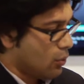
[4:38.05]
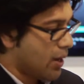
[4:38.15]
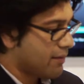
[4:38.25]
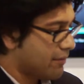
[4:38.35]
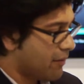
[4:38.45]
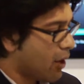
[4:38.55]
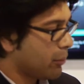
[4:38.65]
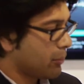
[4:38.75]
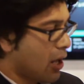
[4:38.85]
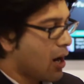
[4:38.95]
We have a
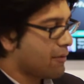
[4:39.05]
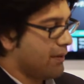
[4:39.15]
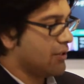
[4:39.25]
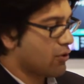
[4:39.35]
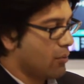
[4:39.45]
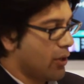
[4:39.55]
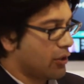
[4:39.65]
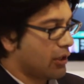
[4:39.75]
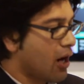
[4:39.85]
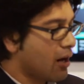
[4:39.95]
volume lock feature where you
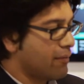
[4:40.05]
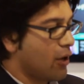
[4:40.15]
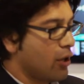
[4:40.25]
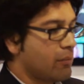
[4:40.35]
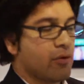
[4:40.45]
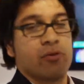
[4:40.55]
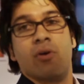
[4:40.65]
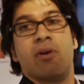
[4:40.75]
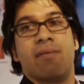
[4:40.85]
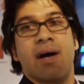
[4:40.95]
can lock volume to a
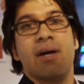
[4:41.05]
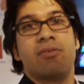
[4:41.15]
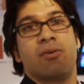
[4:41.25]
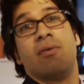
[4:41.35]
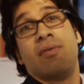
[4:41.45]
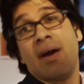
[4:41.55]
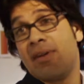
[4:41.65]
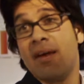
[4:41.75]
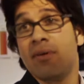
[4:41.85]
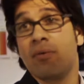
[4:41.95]
certain device. So if you have
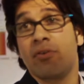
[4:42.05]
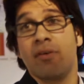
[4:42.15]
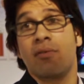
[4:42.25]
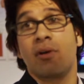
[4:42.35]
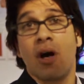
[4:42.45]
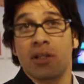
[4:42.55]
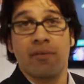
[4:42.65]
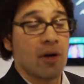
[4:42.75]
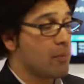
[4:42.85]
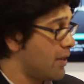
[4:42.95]
an AV receiver, lock the
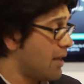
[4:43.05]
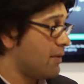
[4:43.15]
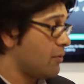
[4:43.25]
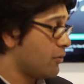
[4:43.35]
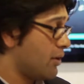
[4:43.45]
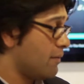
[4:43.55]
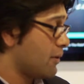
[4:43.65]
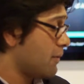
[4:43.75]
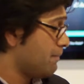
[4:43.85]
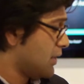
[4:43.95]
volume to the AV
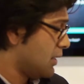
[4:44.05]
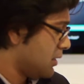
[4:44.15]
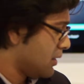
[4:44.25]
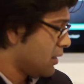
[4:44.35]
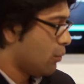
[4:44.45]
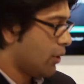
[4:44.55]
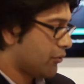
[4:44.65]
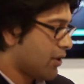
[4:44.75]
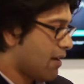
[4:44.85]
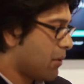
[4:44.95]
receiver. We
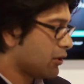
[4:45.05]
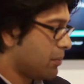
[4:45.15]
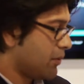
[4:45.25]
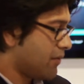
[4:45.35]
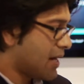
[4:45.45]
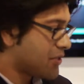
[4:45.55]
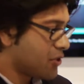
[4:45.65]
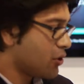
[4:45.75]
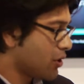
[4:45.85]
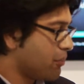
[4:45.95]
also have multiple
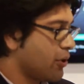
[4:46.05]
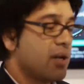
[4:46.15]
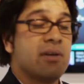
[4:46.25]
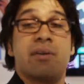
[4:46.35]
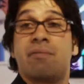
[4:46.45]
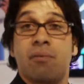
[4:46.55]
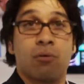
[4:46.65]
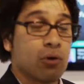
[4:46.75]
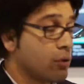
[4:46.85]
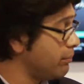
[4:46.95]
devices you can put in, different
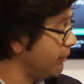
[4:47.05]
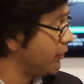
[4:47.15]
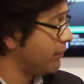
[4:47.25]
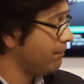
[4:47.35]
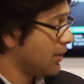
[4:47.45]
rooms.